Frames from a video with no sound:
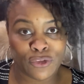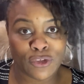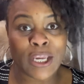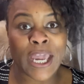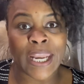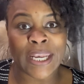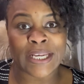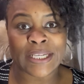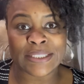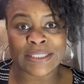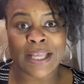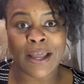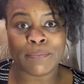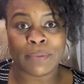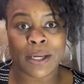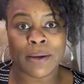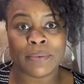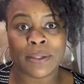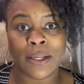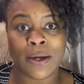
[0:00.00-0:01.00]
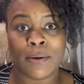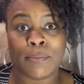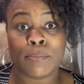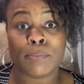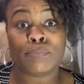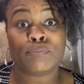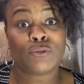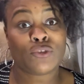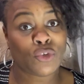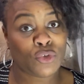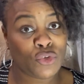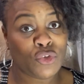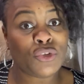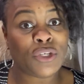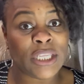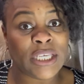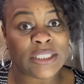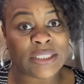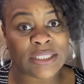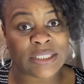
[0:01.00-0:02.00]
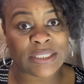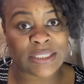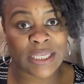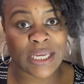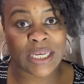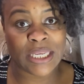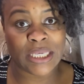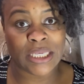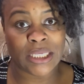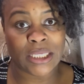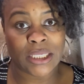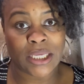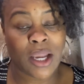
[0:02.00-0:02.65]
you got an exam coming up, so you need to study.